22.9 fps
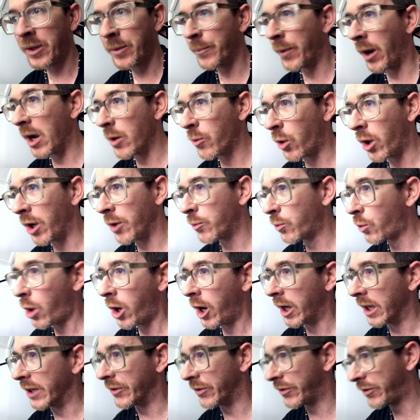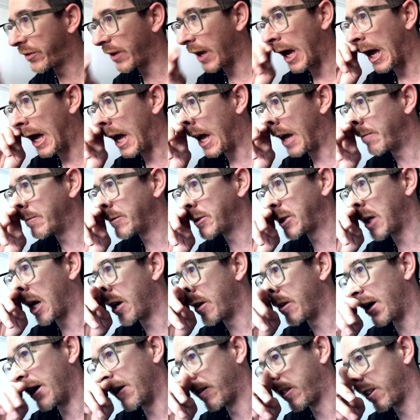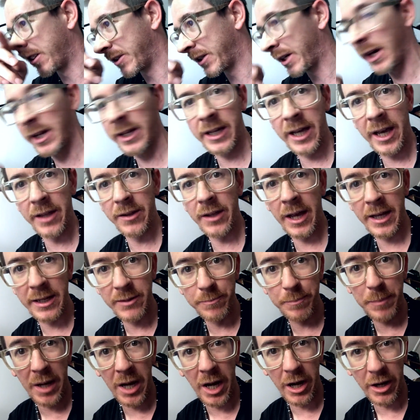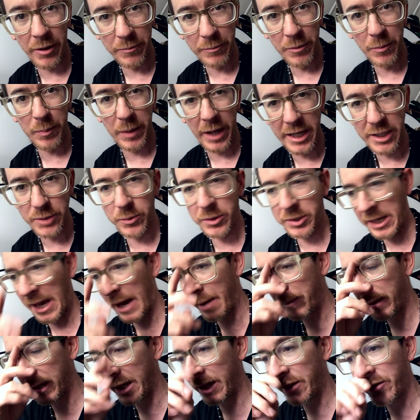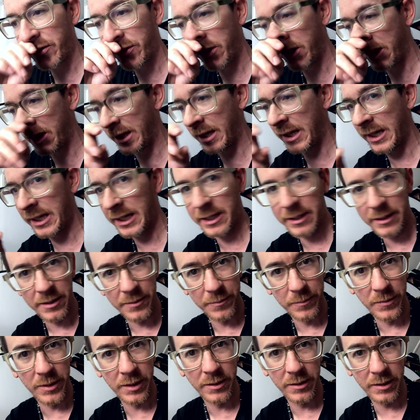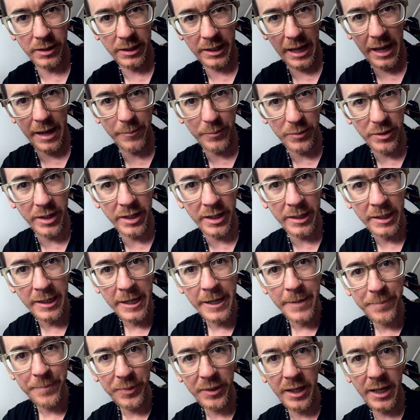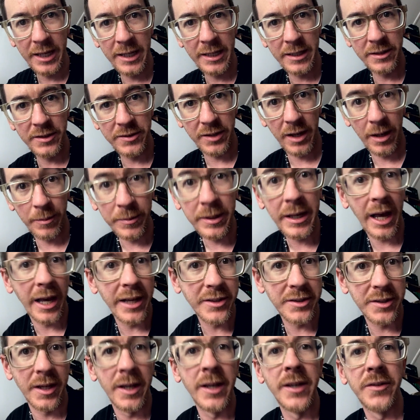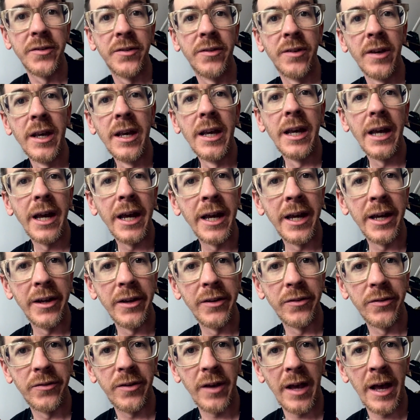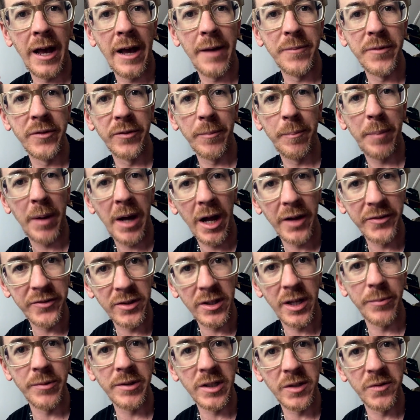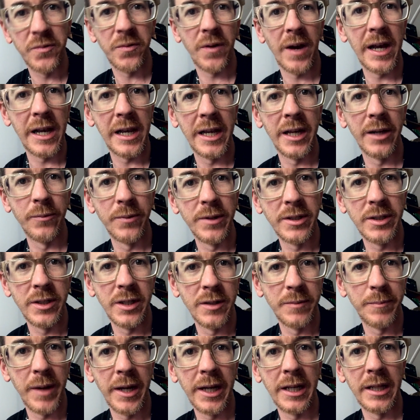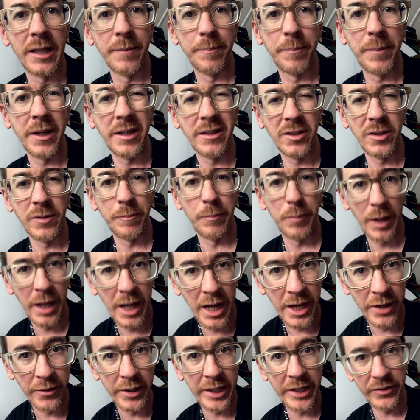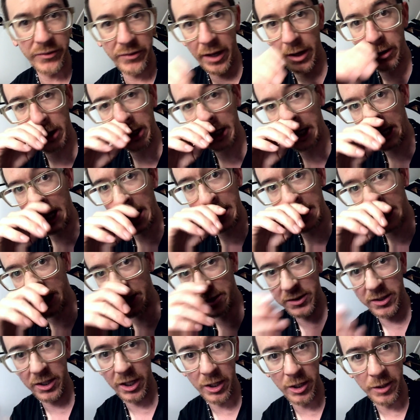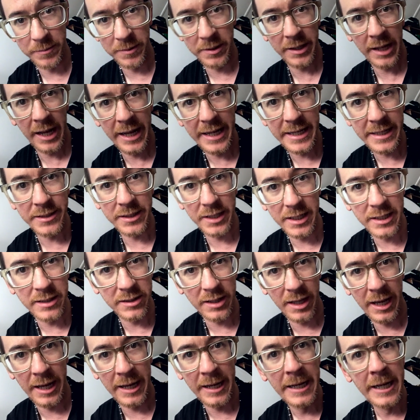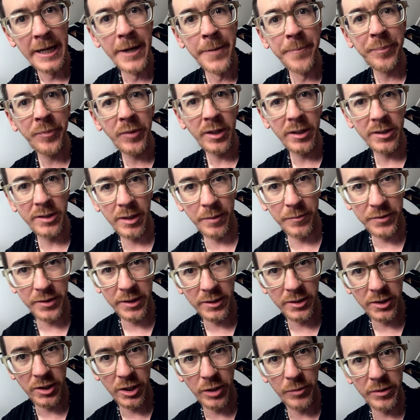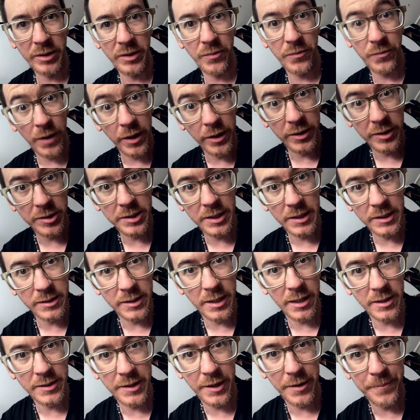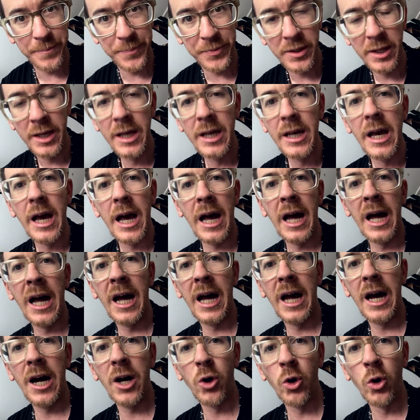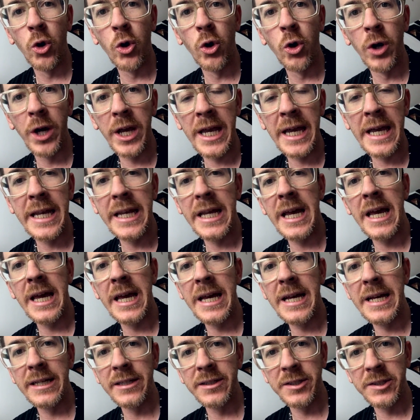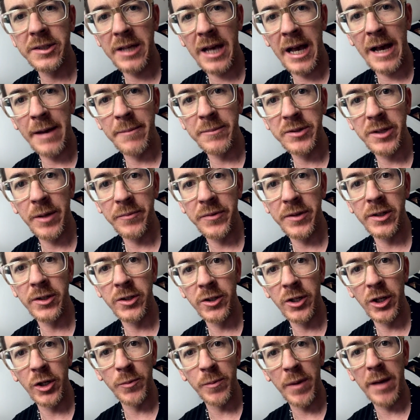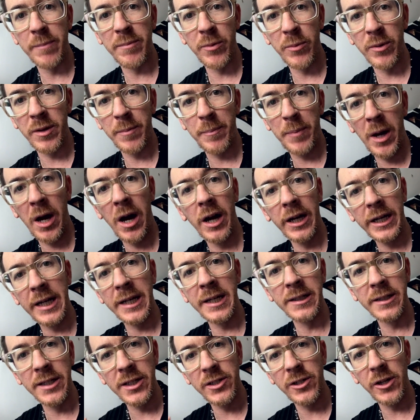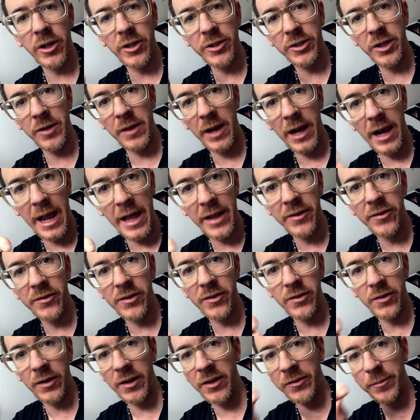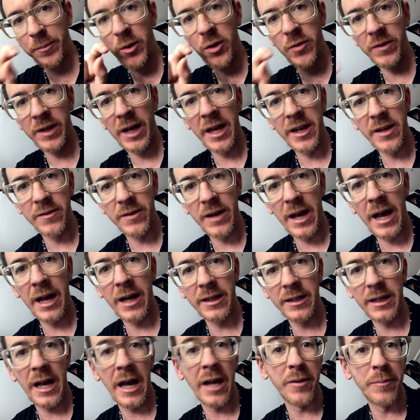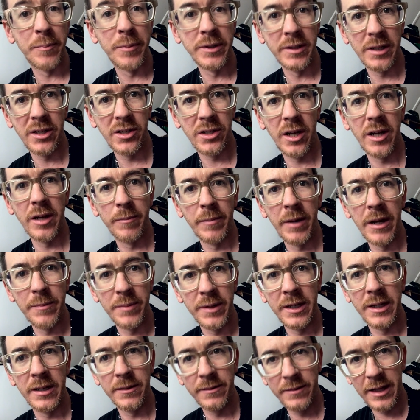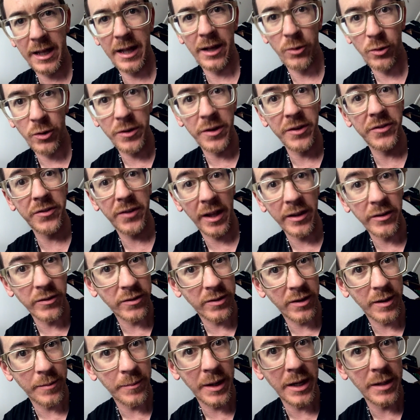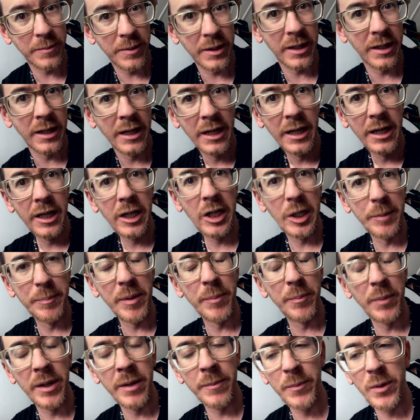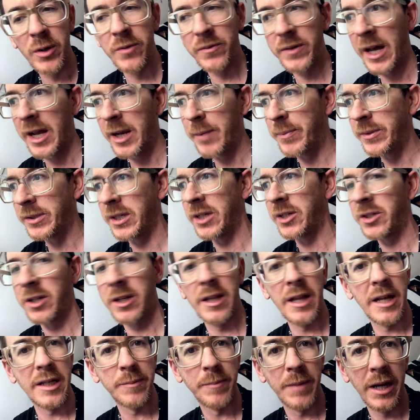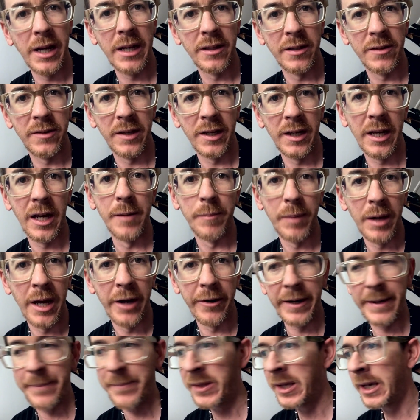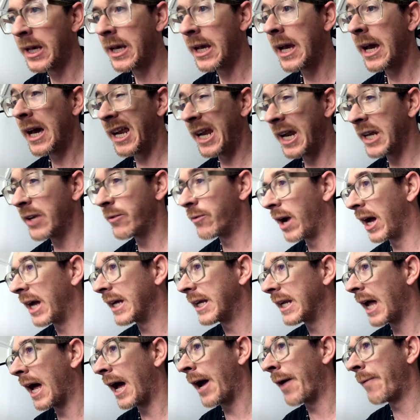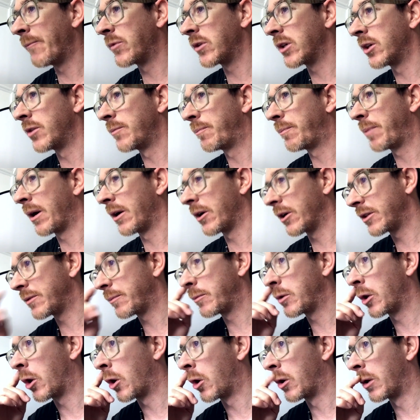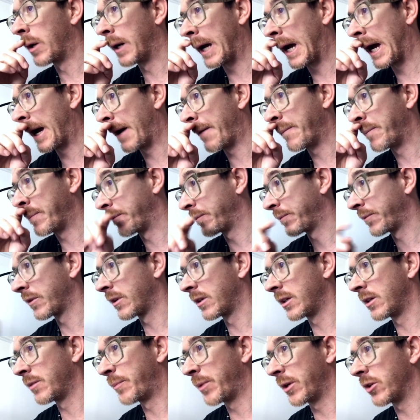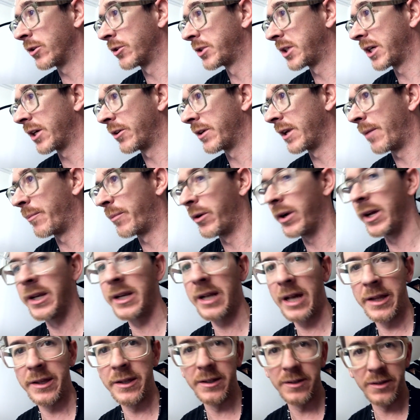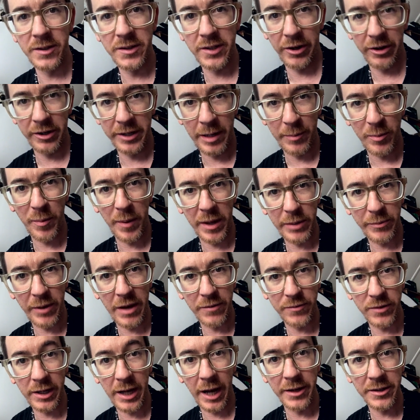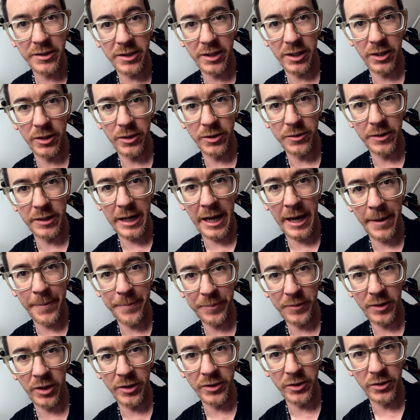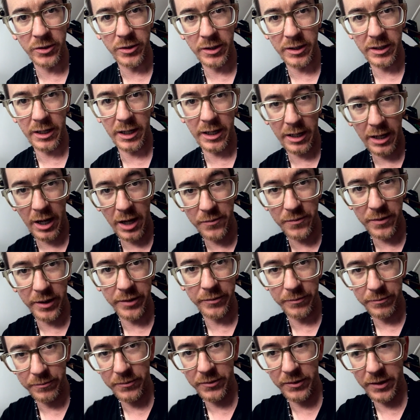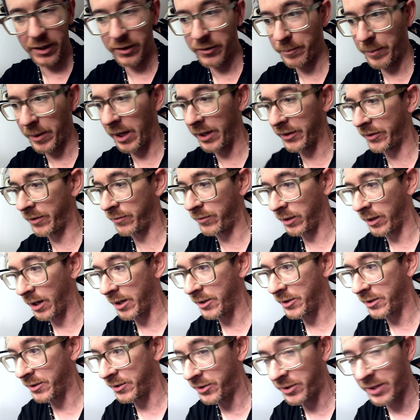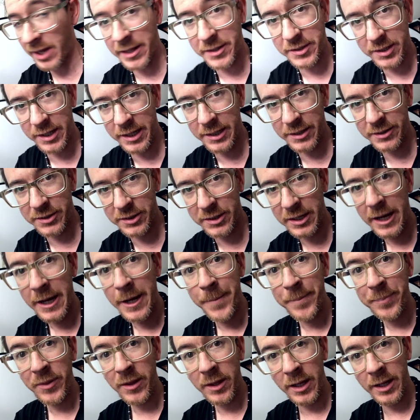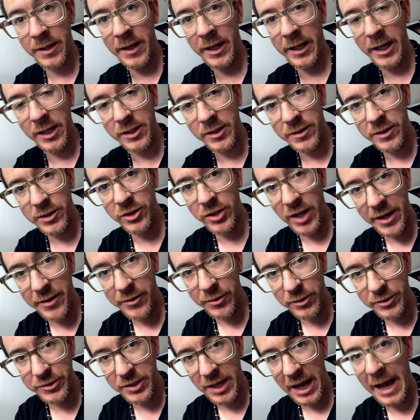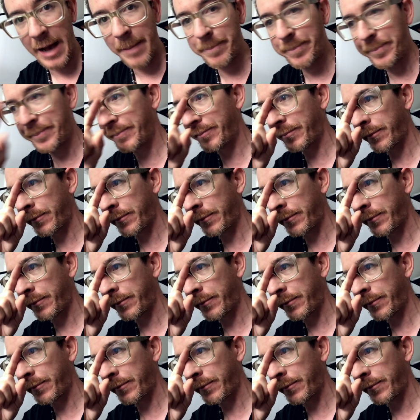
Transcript: My one was um, so I've got to go and get a part replaced. What's happening is that the the, the, the camera in some cases is um, there's a part in there which is failing, which is making the pictures blurry. So I can only assume that that is either something to do with the focusing system, uh, or it is um, something to do maybe with a part getting dislodged and the lens is, is moving out of uh, out of position, and maybe that or the sensor maybe could be being moved out of position. That's making the thing go blurry. At any rate, um, you put your um, you put your serial number in, and the, the, serial number, by the way, if you go to um, on your iPhone 6 Plus, if you go to settings and then go to the general tab,